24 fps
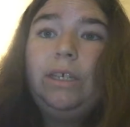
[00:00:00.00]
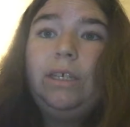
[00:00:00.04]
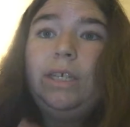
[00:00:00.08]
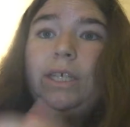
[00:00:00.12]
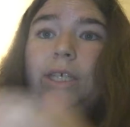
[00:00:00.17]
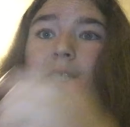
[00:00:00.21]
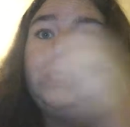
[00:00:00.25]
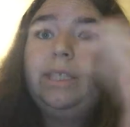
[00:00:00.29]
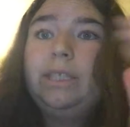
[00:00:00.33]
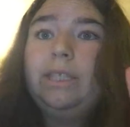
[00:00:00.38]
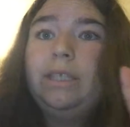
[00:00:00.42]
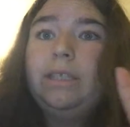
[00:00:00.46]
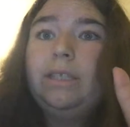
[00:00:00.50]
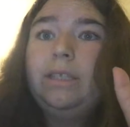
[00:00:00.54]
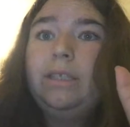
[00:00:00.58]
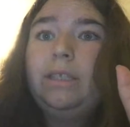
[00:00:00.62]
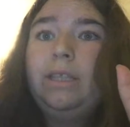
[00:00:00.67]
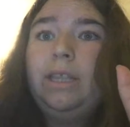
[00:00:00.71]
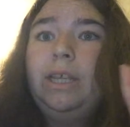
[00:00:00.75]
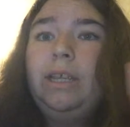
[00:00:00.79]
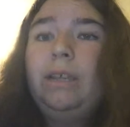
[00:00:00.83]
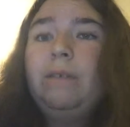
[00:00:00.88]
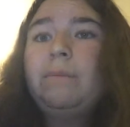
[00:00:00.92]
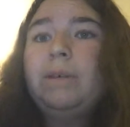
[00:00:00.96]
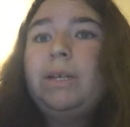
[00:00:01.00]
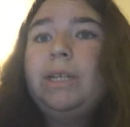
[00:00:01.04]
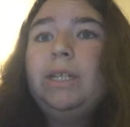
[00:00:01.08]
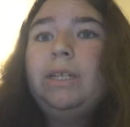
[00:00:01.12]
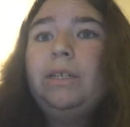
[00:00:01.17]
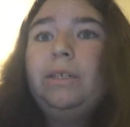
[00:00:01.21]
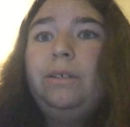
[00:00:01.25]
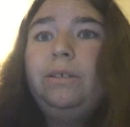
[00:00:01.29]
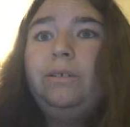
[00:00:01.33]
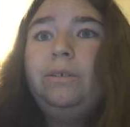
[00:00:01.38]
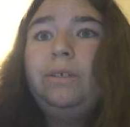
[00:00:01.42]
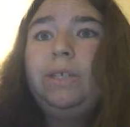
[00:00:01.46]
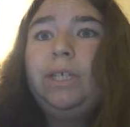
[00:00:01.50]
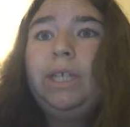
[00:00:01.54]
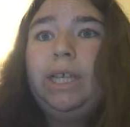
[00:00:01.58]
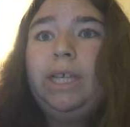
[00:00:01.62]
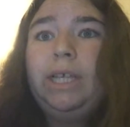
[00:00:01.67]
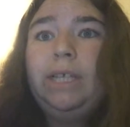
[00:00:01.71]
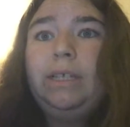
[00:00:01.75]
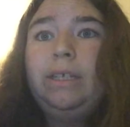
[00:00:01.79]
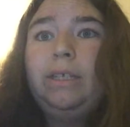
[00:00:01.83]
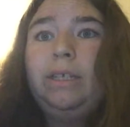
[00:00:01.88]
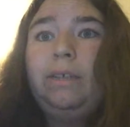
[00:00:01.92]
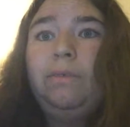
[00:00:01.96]
Because think about in the news
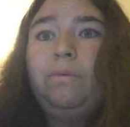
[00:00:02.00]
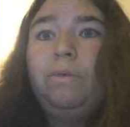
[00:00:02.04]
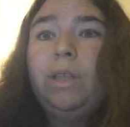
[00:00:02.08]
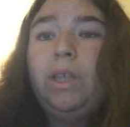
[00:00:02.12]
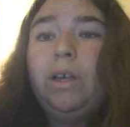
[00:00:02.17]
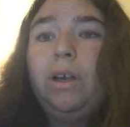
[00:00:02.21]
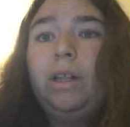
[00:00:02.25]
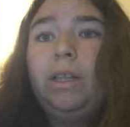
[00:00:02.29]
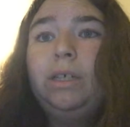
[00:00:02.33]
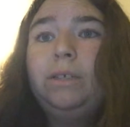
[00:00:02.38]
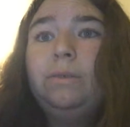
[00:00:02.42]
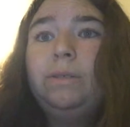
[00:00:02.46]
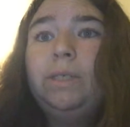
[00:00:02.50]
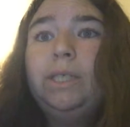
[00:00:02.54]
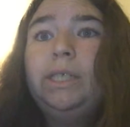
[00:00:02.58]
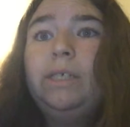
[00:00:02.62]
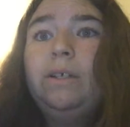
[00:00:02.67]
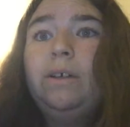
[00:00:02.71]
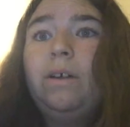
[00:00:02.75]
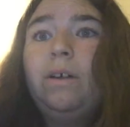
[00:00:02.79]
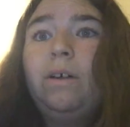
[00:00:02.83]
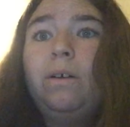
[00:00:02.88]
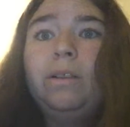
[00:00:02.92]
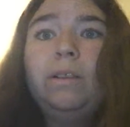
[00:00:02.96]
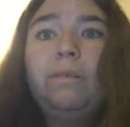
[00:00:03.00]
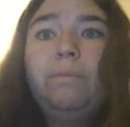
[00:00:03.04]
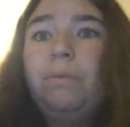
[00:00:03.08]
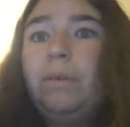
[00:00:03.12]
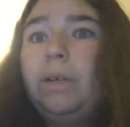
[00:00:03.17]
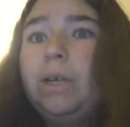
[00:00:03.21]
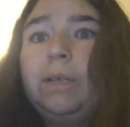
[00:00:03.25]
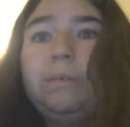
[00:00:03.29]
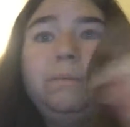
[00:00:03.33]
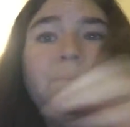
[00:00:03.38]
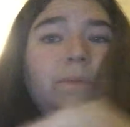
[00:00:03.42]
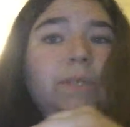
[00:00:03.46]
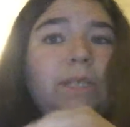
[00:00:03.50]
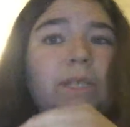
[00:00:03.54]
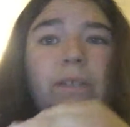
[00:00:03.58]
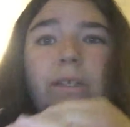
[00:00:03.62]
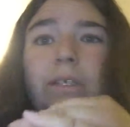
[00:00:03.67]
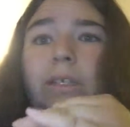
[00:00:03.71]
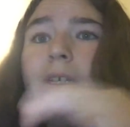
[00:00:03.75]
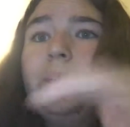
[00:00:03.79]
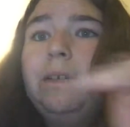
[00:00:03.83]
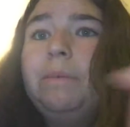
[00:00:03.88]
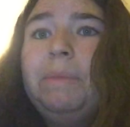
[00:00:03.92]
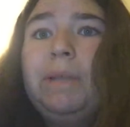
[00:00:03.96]
lately with Hollywood, all the problems that
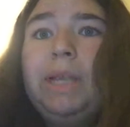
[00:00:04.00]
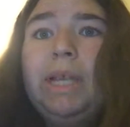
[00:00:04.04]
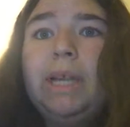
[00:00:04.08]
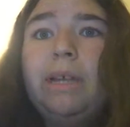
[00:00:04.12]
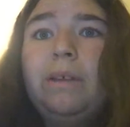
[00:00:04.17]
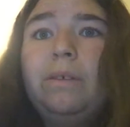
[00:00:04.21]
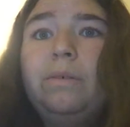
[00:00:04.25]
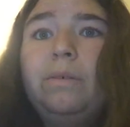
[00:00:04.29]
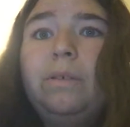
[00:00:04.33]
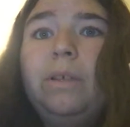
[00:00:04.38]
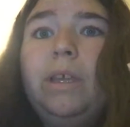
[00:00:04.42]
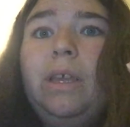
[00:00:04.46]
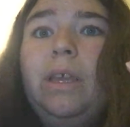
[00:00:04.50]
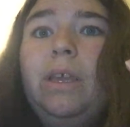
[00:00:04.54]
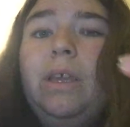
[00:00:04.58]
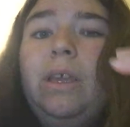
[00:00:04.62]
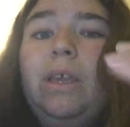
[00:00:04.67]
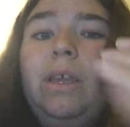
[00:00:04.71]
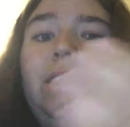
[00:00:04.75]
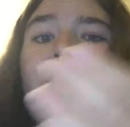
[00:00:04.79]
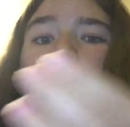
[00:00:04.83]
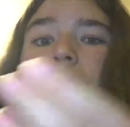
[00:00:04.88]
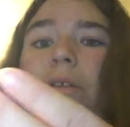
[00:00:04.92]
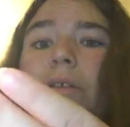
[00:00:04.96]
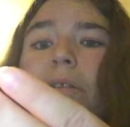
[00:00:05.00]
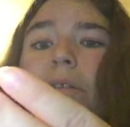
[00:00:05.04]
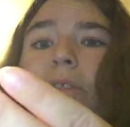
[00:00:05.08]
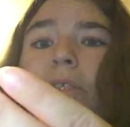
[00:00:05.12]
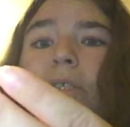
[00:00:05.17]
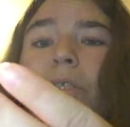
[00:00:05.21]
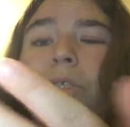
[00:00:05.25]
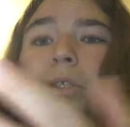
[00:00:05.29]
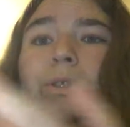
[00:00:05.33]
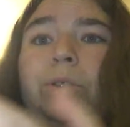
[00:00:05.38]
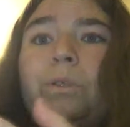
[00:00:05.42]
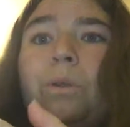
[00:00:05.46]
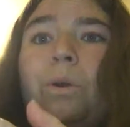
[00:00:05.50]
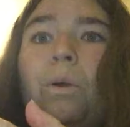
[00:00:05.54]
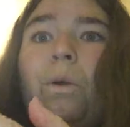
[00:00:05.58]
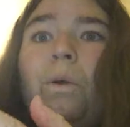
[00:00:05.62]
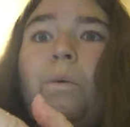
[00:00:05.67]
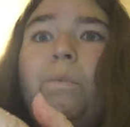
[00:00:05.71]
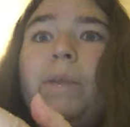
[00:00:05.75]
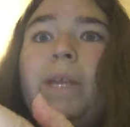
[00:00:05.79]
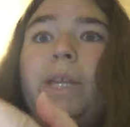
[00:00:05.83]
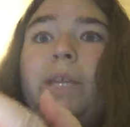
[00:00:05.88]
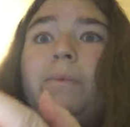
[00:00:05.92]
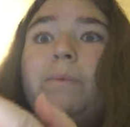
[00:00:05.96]
are coming out.
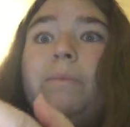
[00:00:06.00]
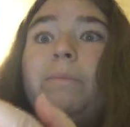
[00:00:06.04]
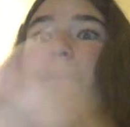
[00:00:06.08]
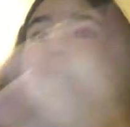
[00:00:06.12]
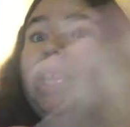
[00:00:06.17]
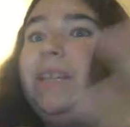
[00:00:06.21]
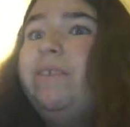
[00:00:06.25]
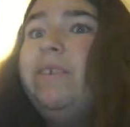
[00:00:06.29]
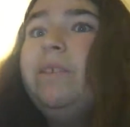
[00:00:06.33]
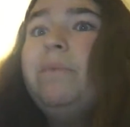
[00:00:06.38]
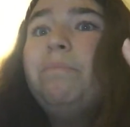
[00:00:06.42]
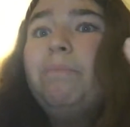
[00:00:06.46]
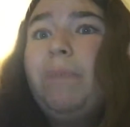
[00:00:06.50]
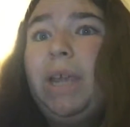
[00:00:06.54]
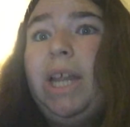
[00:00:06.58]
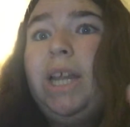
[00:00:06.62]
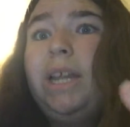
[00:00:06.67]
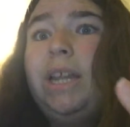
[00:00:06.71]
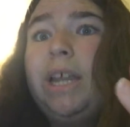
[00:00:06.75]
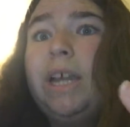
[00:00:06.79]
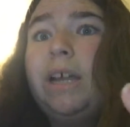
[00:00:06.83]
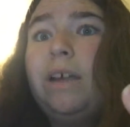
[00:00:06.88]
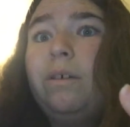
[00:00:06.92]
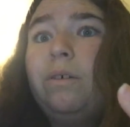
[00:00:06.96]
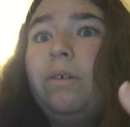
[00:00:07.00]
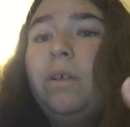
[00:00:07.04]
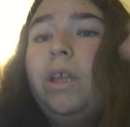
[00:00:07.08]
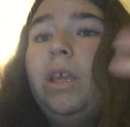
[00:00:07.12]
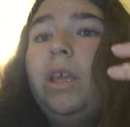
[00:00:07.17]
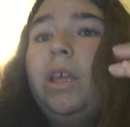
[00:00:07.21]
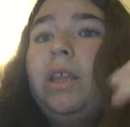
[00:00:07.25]
So many women, even men now.